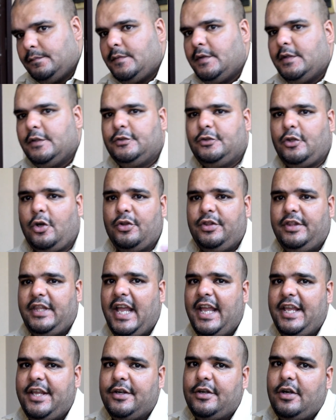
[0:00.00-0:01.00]
So
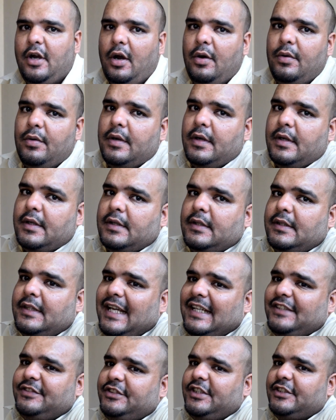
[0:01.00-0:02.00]
there you go.
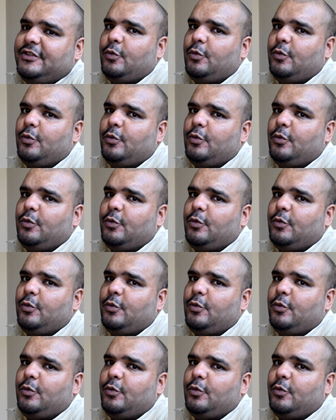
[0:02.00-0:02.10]
That's just